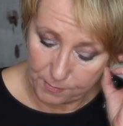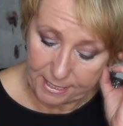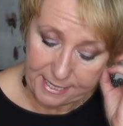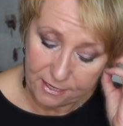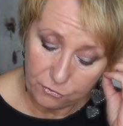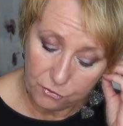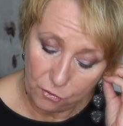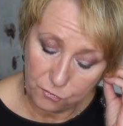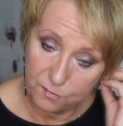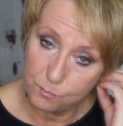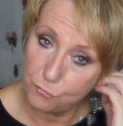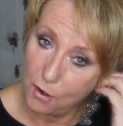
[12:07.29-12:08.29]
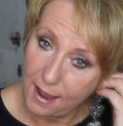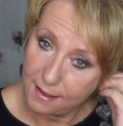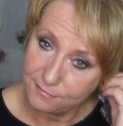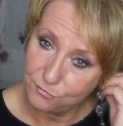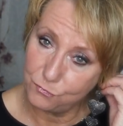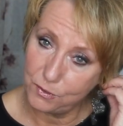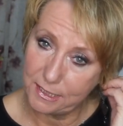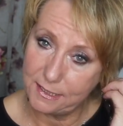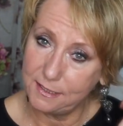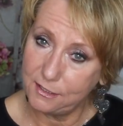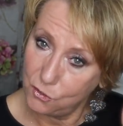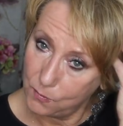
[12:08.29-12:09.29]
My hair goes brass
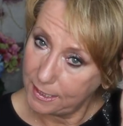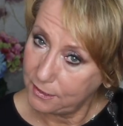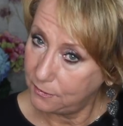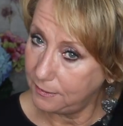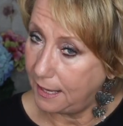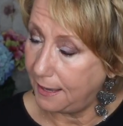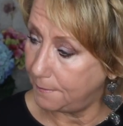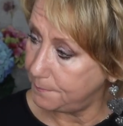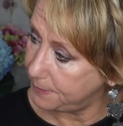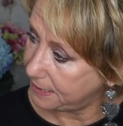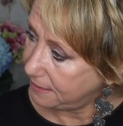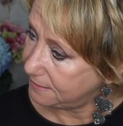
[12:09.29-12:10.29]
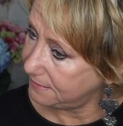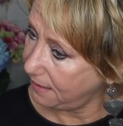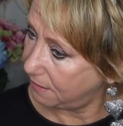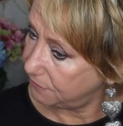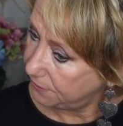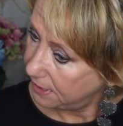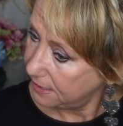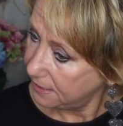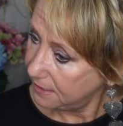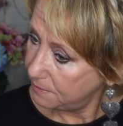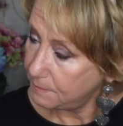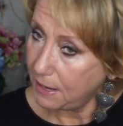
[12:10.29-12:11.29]
really quick um, because of
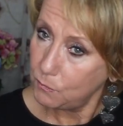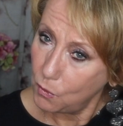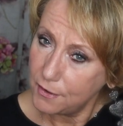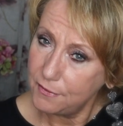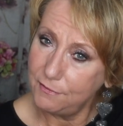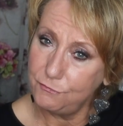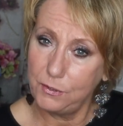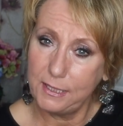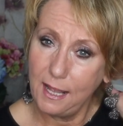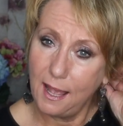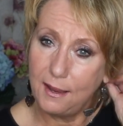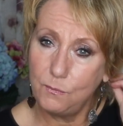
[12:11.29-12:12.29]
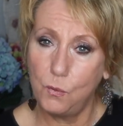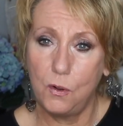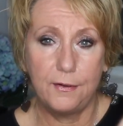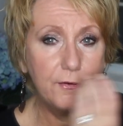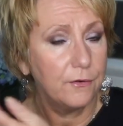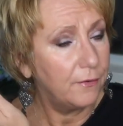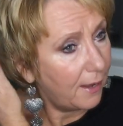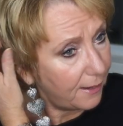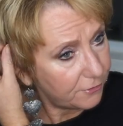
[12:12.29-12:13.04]
my water. I have really high water.